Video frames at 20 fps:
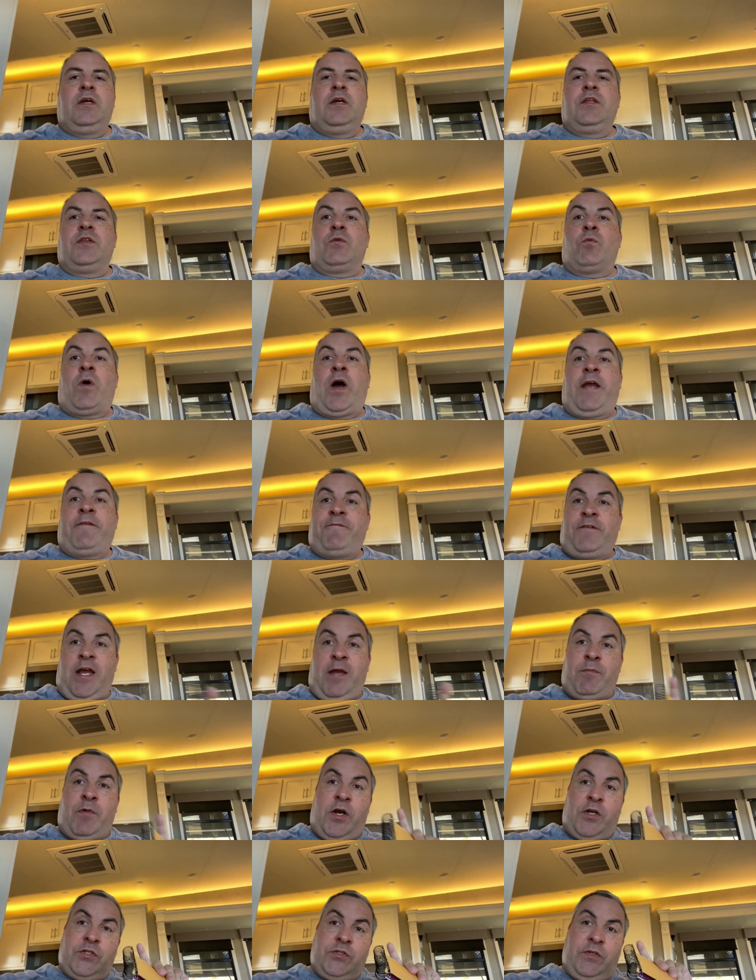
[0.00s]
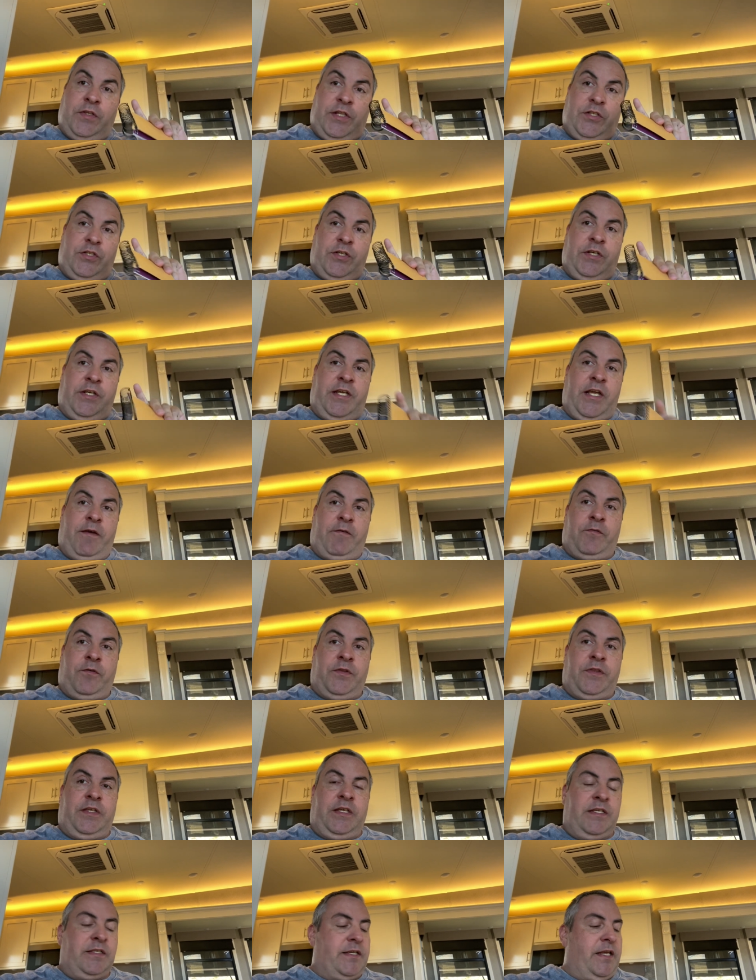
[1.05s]
The Wi-Fi module that you can get with
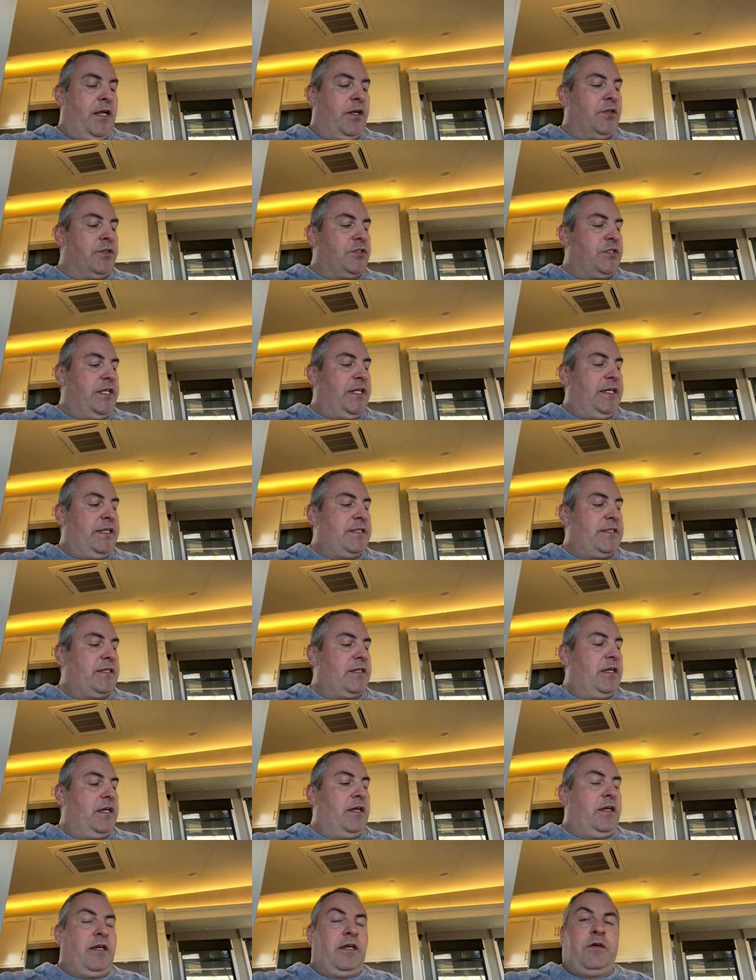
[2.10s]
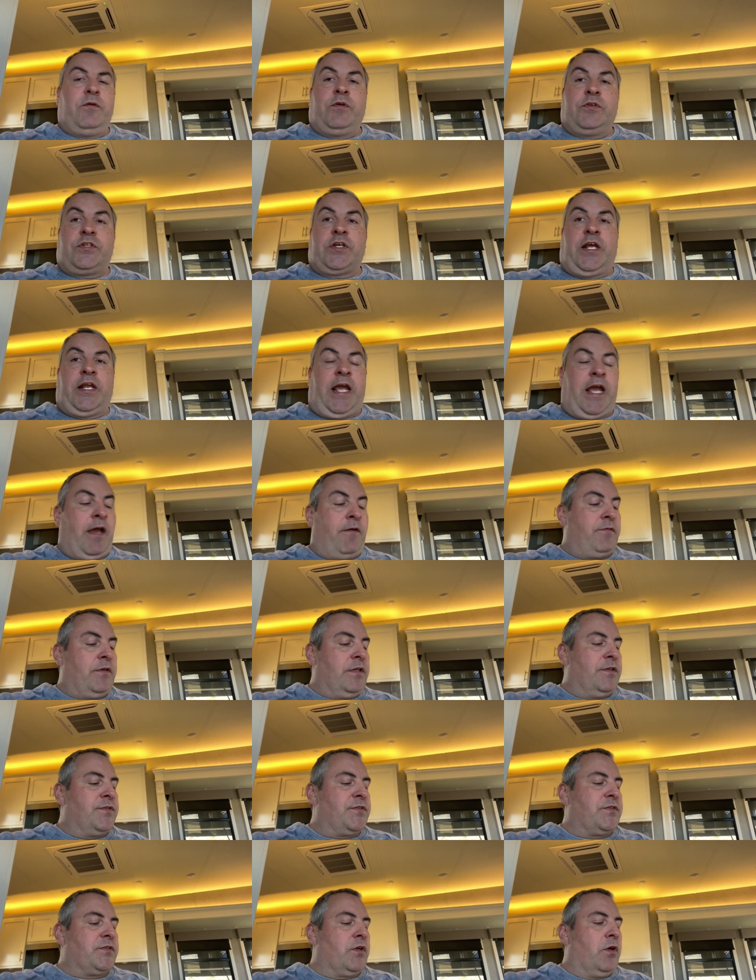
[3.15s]
these LGs, which I have
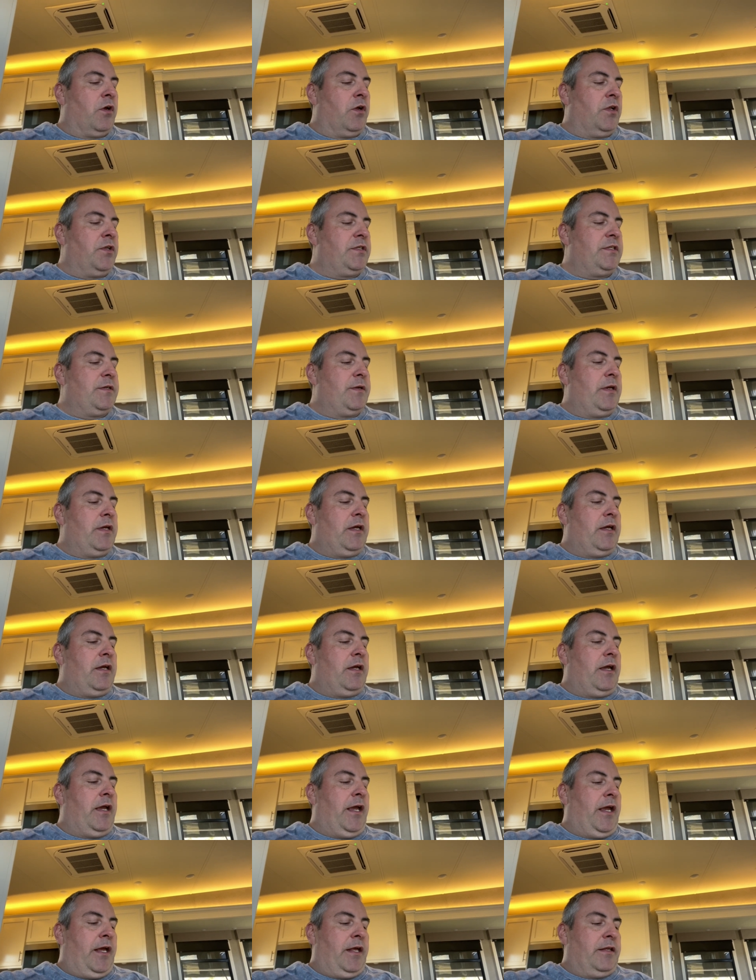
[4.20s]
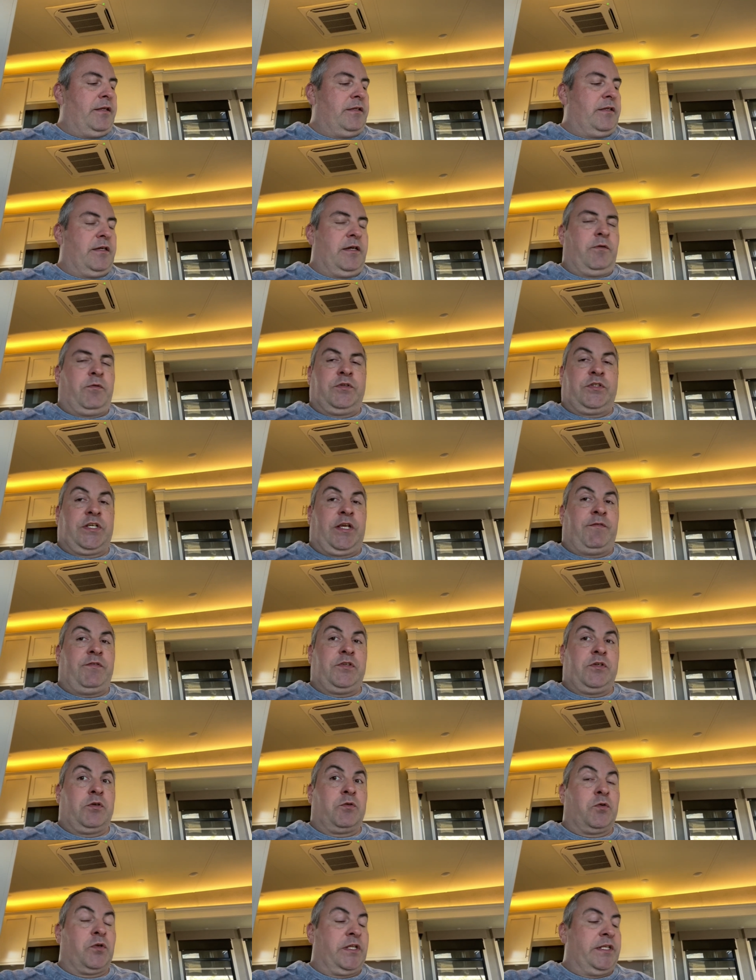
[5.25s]
installed, and uh, which gives
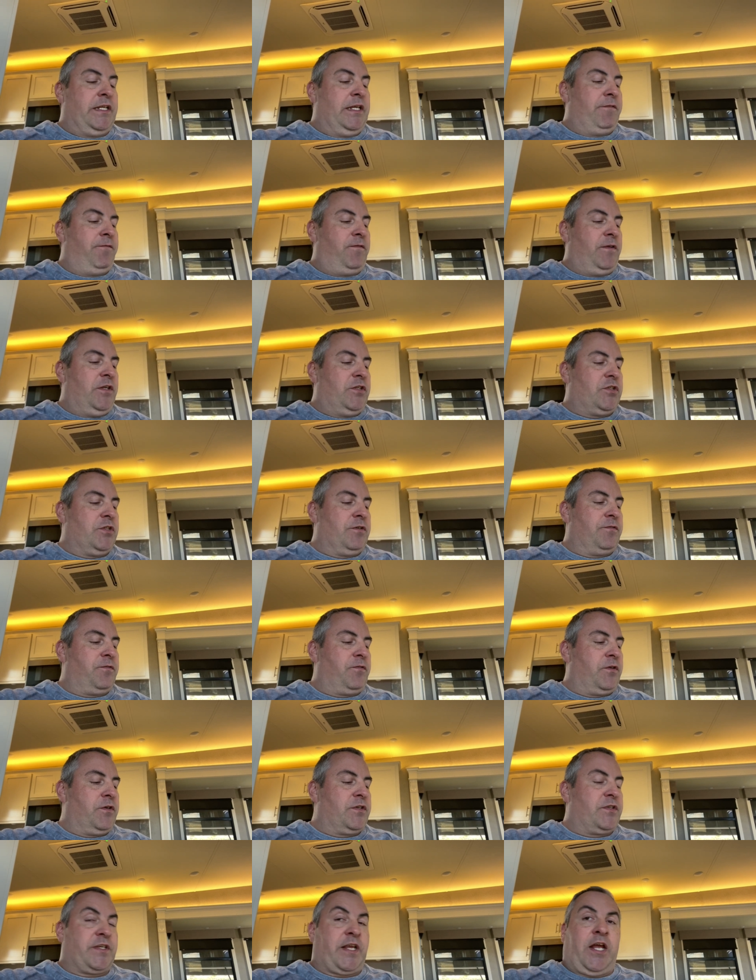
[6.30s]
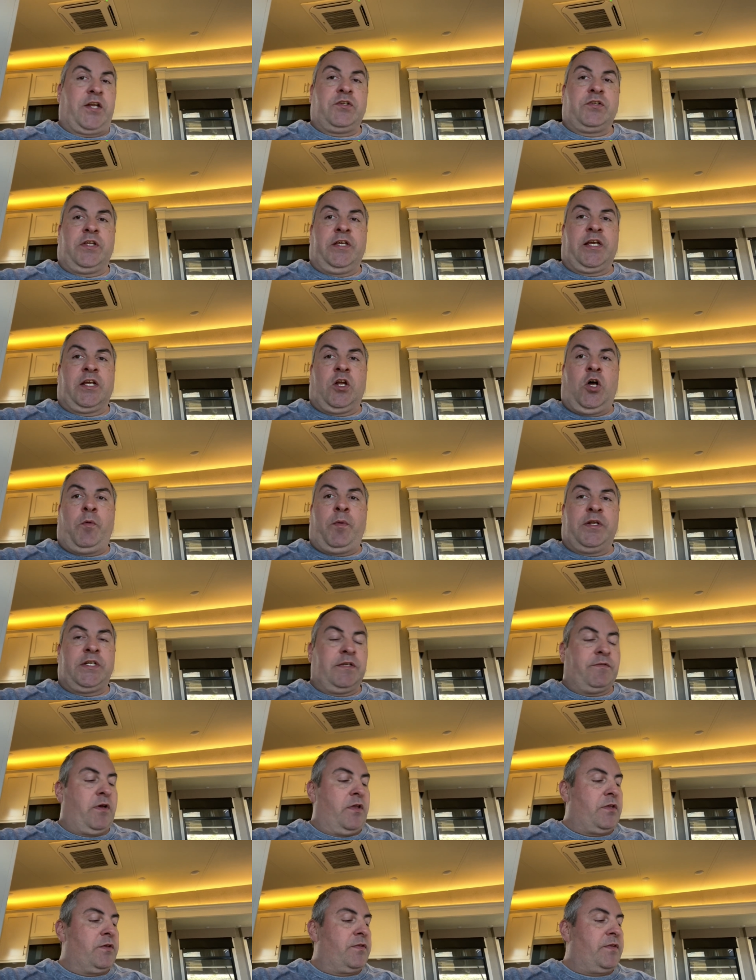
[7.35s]
you a really neat feature for scheduling and a whole bunch of
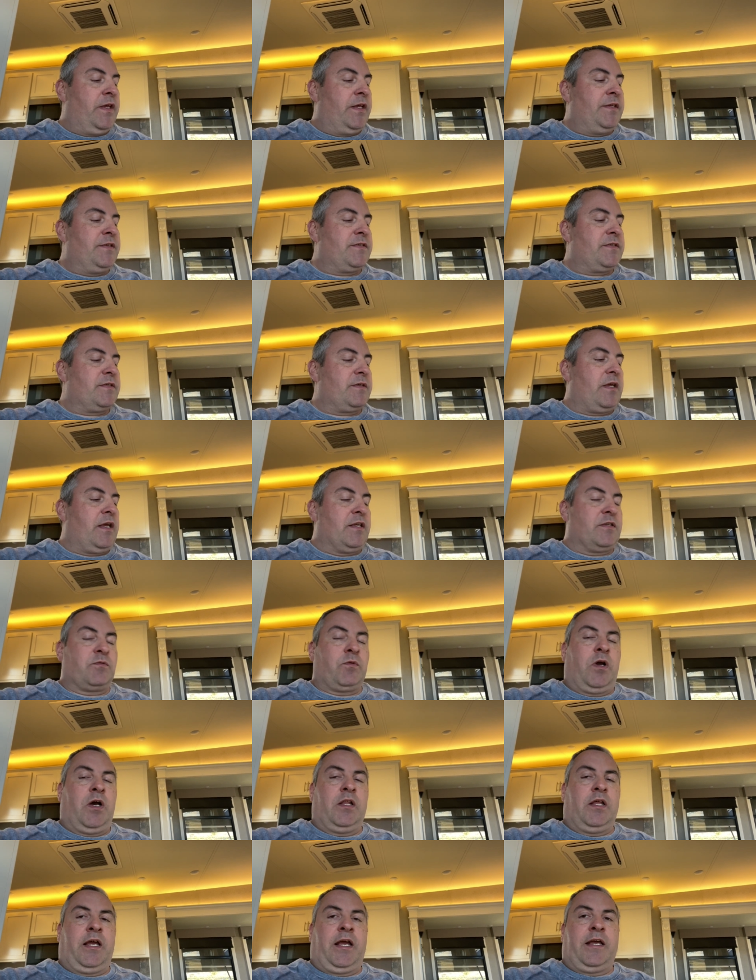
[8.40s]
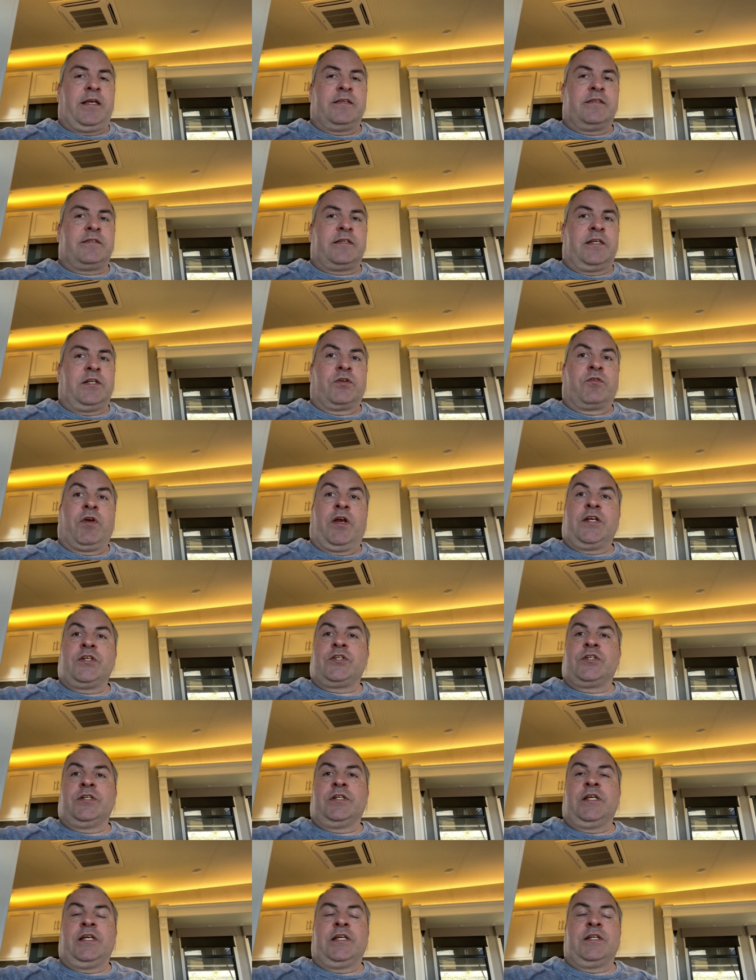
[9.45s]
other things, as well as
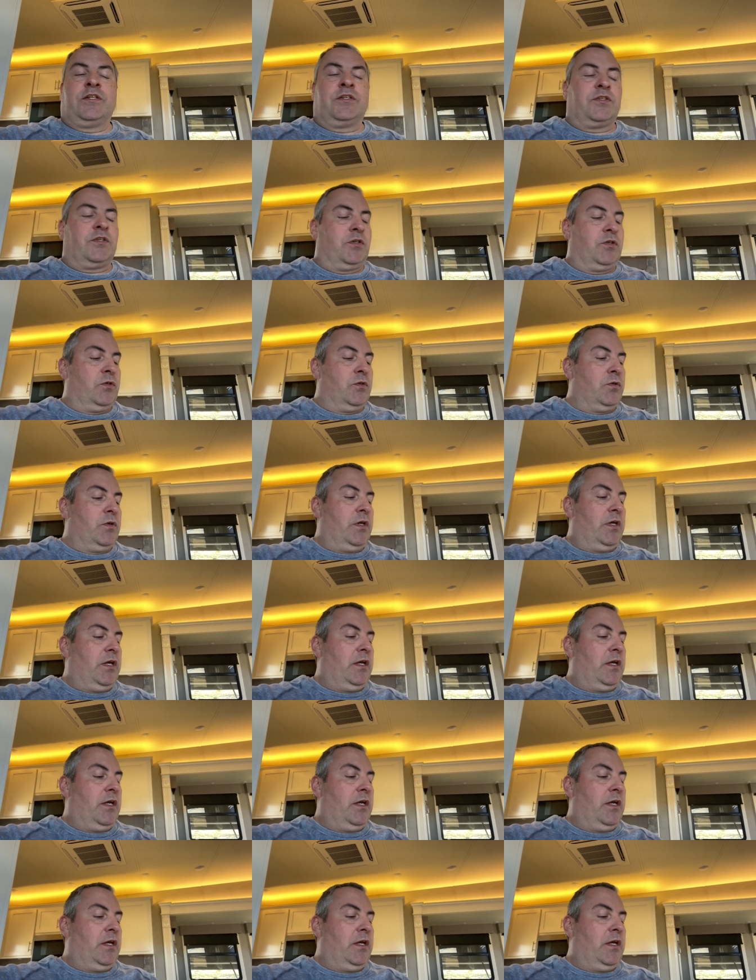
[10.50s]
integration into